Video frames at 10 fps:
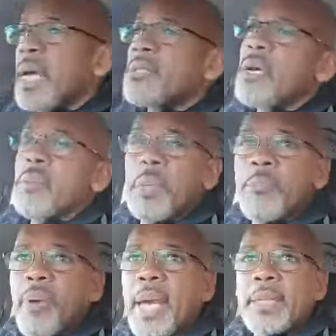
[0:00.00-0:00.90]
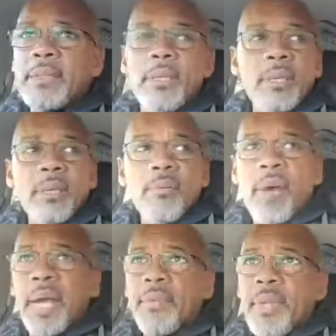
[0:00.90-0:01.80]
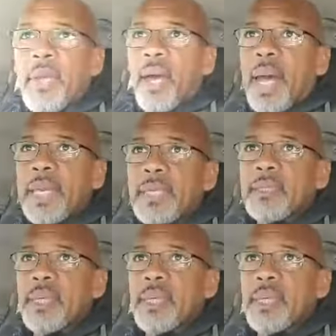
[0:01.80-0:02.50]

is going to be bright, right? I can